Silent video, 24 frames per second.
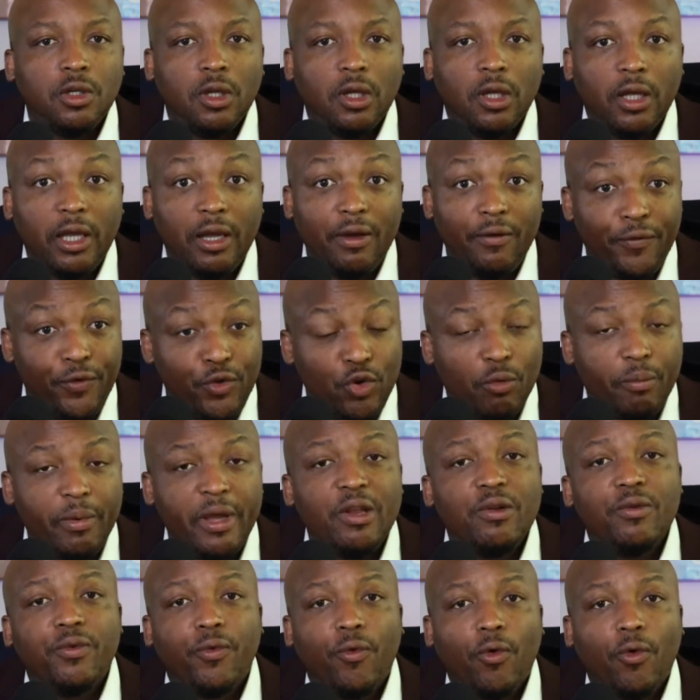if you're being
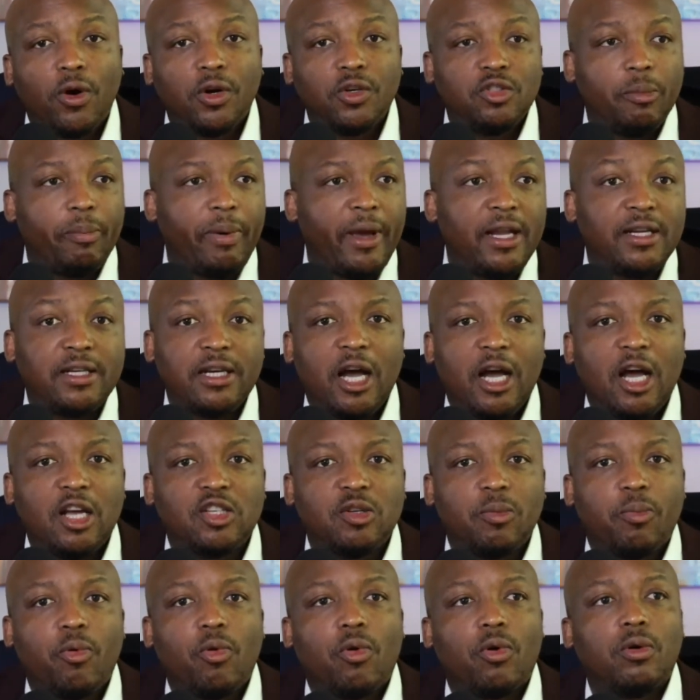forced to pay child
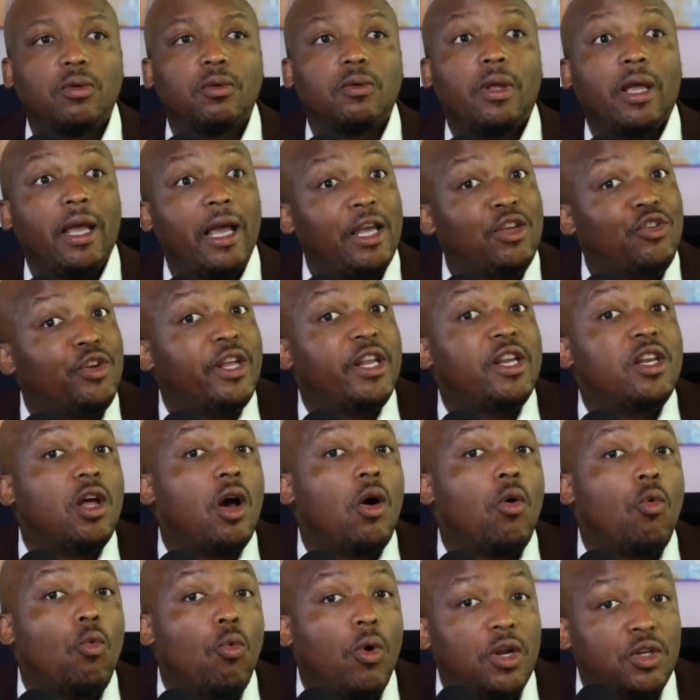support and you did not
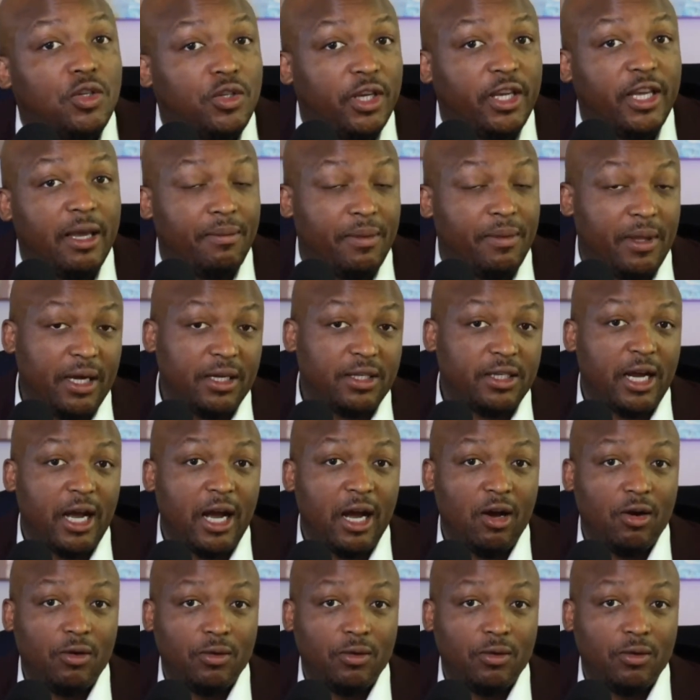want to keep that child,